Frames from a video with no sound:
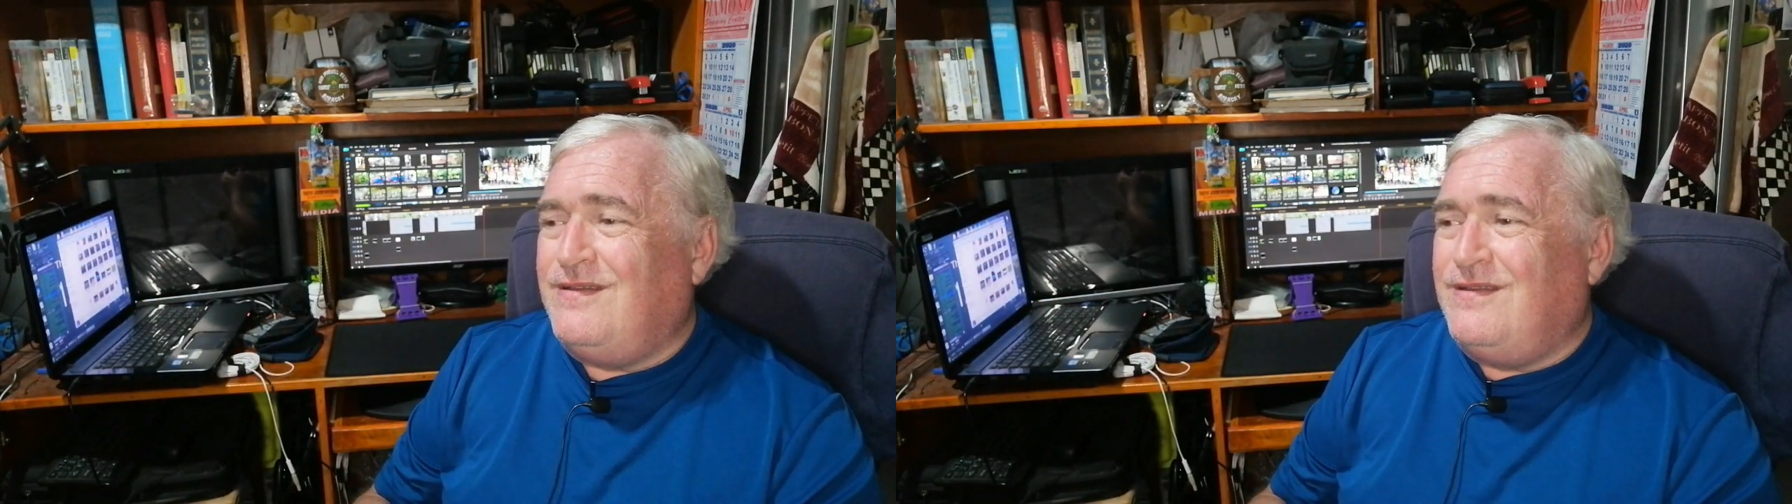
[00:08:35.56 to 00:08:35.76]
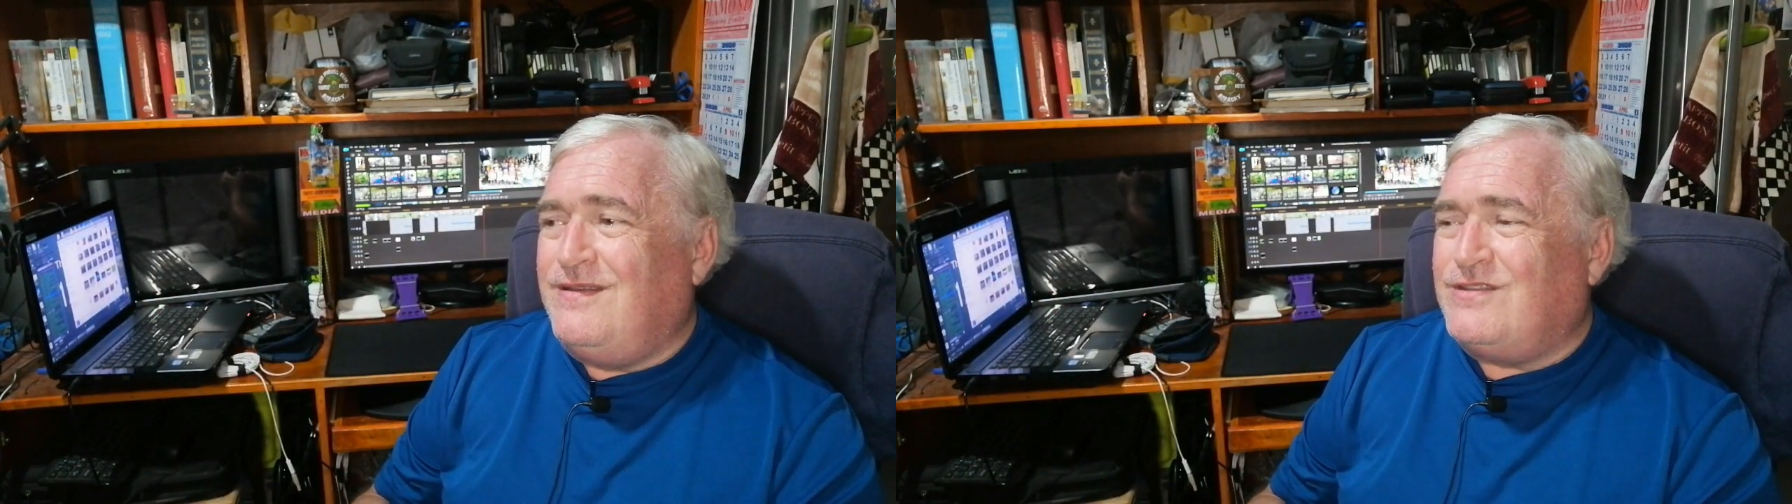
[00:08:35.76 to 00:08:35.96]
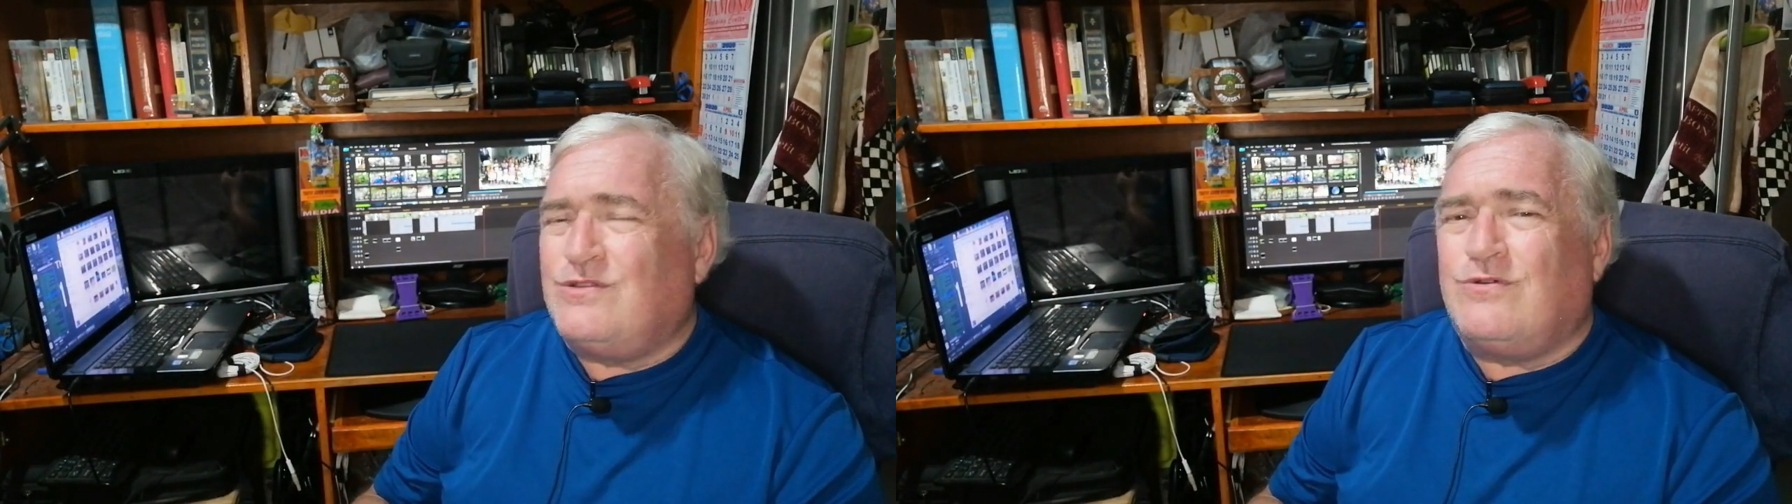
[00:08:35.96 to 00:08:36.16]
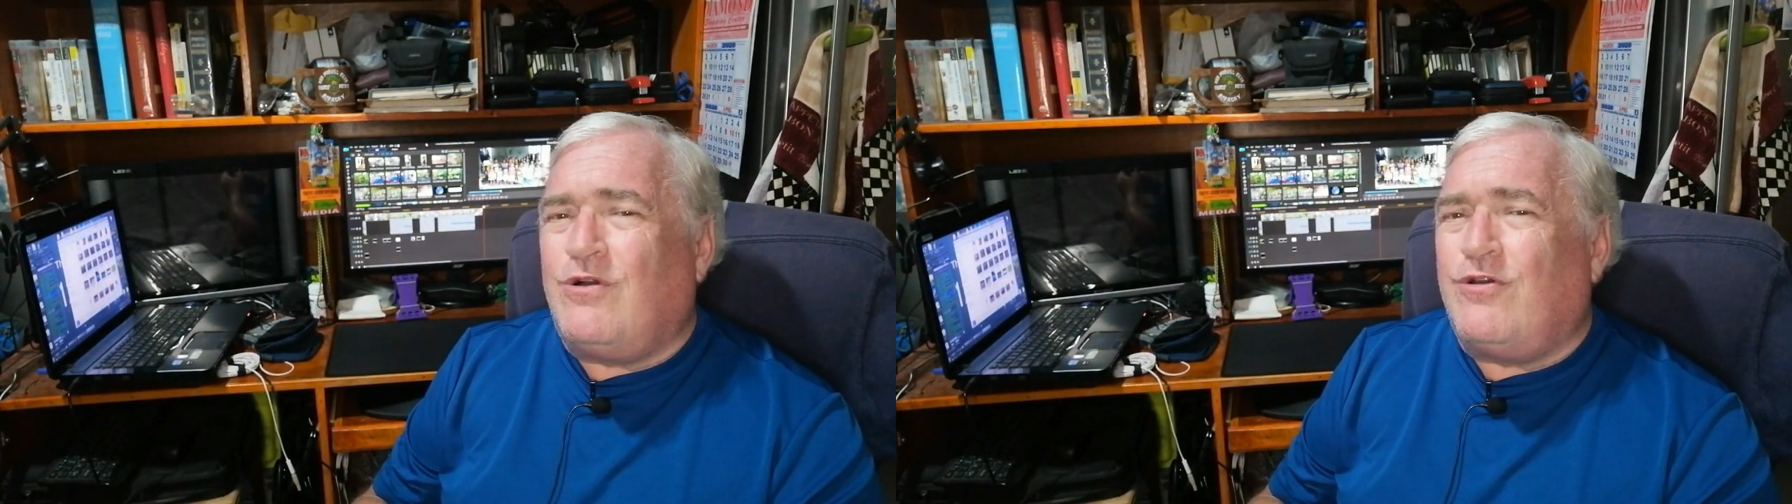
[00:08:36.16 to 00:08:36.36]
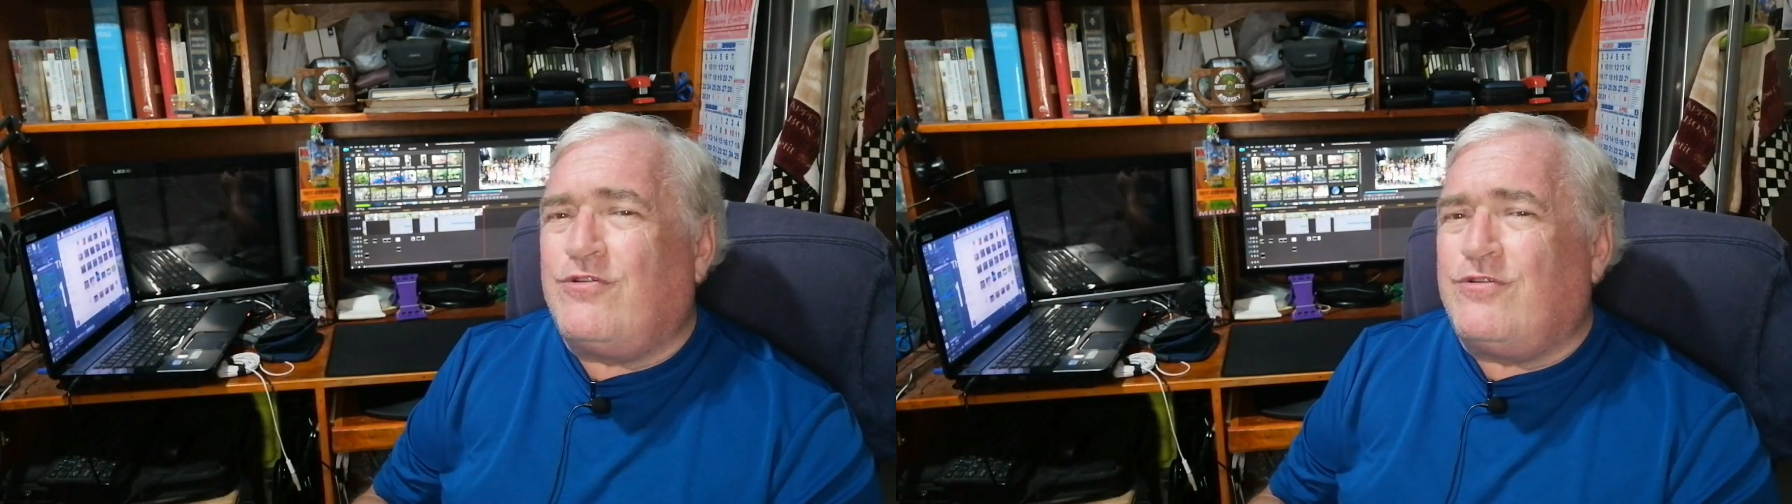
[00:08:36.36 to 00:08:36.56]
it's a little
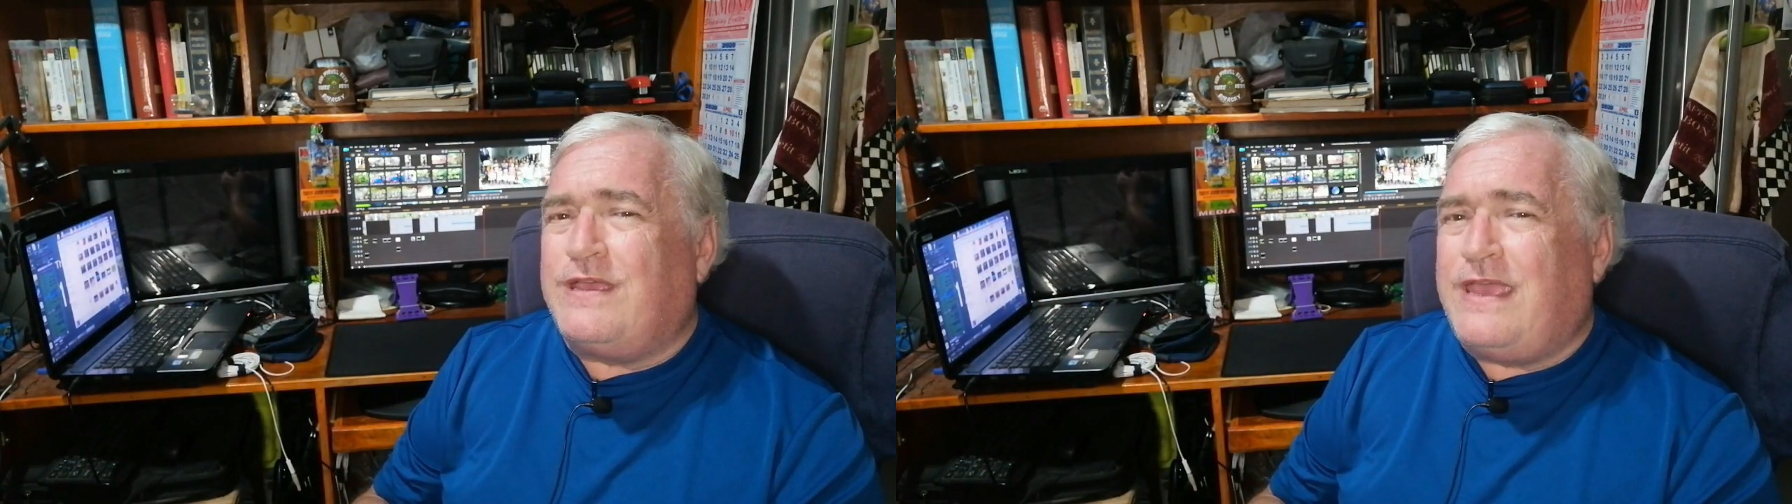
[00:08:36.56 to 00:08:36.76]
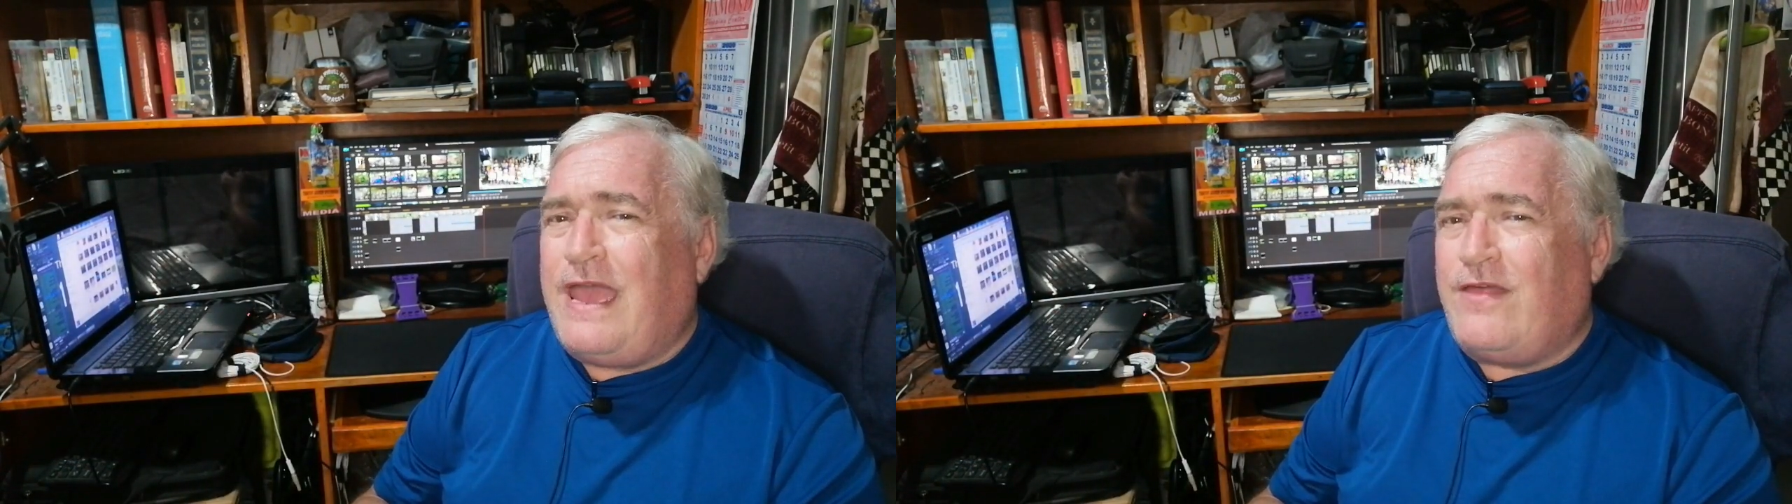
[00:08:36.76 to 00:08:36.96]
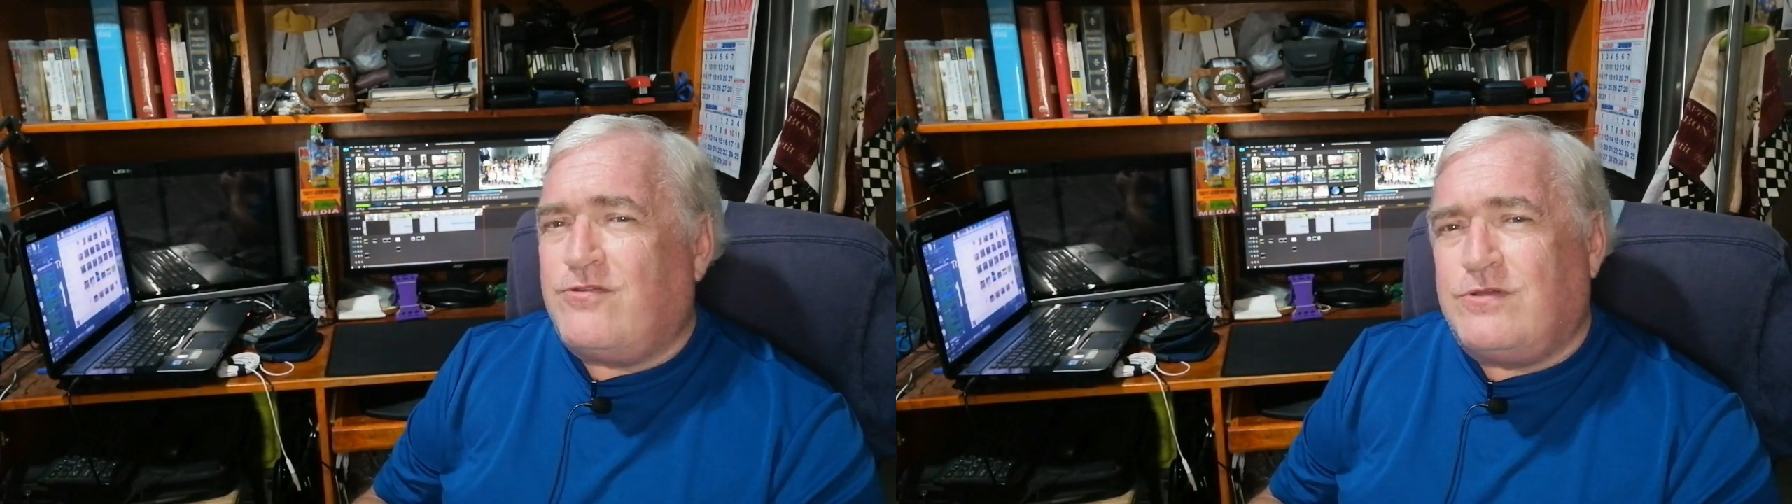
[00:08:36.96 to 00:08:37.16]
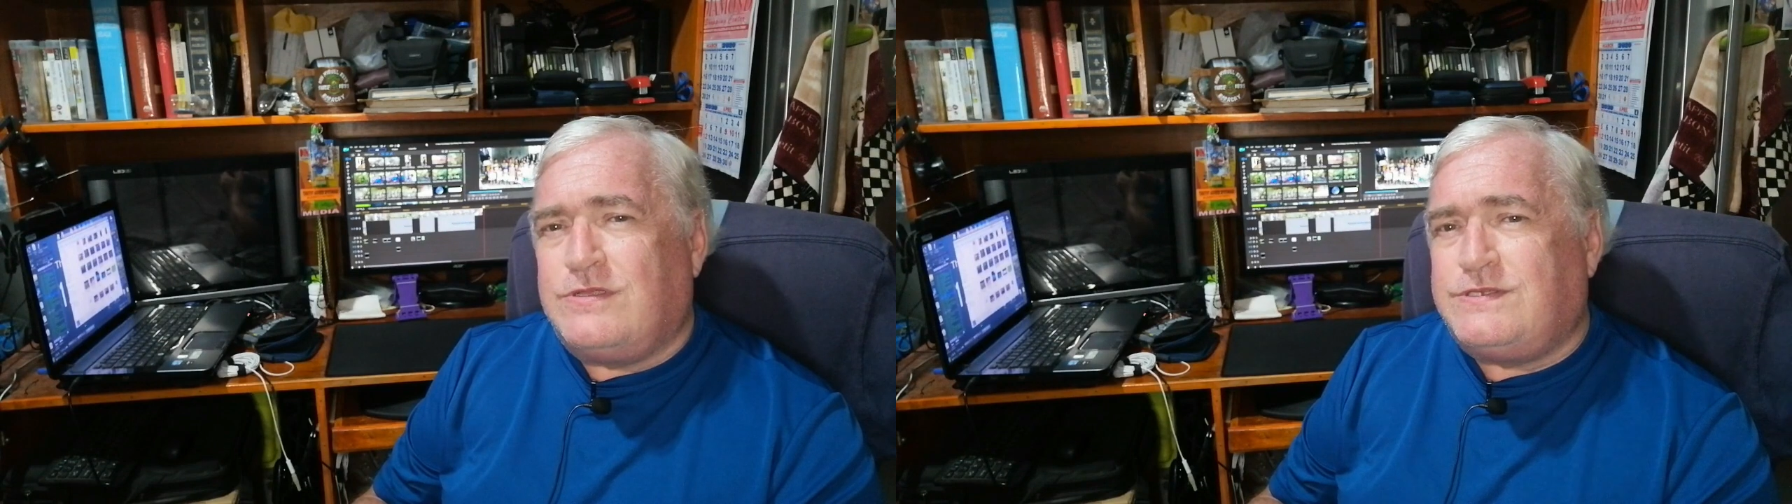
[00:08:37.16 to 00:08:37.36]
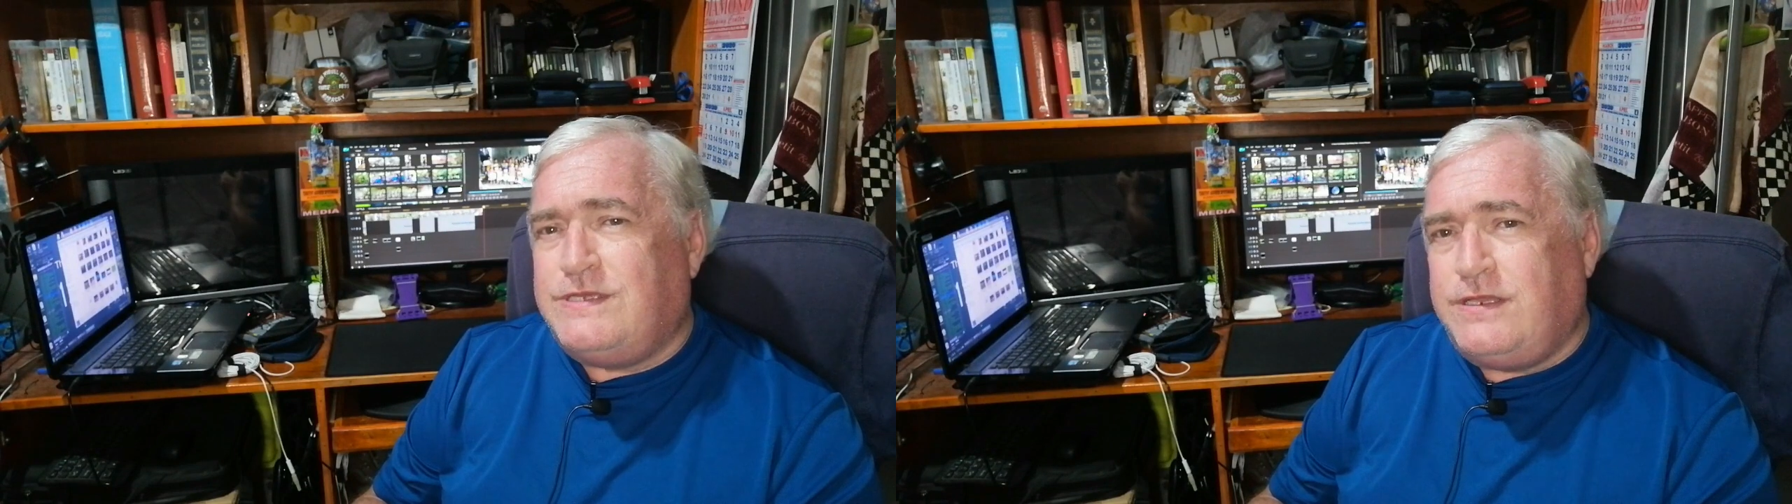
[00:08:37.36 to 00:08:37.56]
harder to gather in
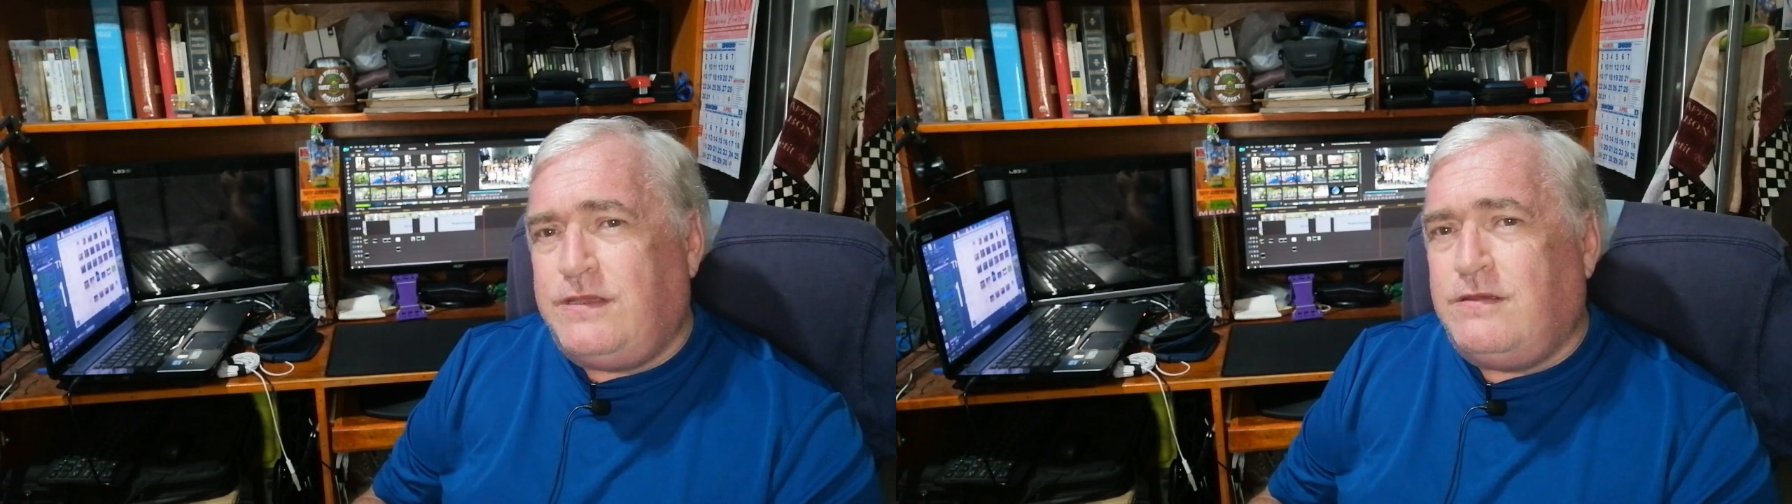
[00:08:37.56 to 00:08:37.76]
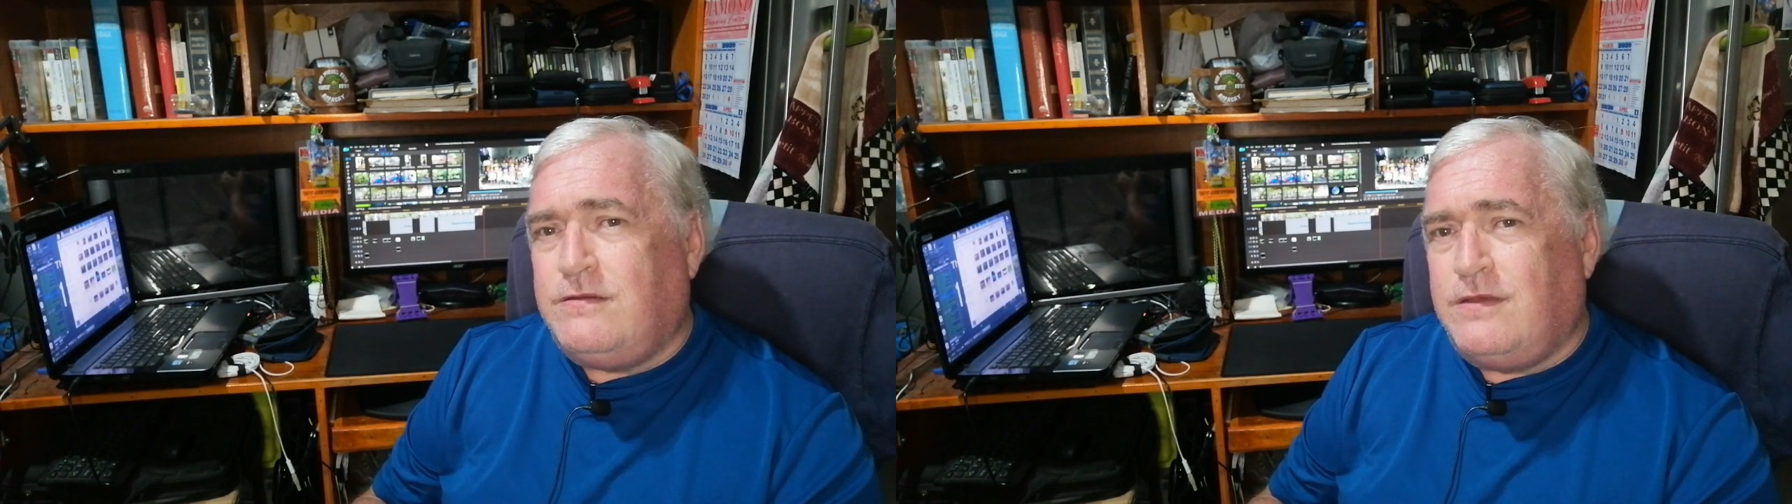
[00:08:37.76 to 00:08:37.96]
the city